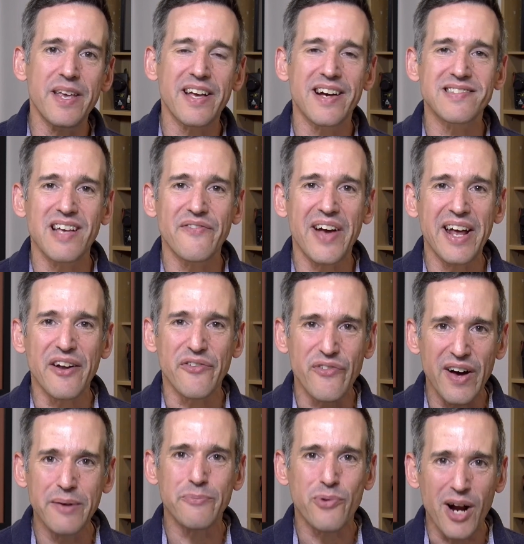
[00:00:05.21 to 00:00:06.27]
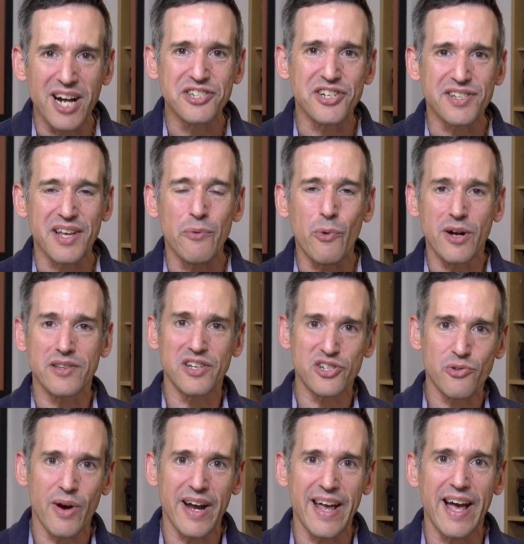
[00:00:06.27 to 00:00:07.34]
because I've got a fun project I want to
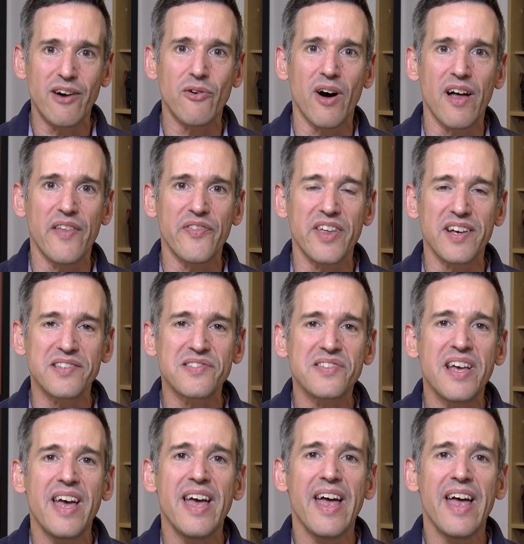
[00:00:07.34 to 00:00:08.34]
try out on this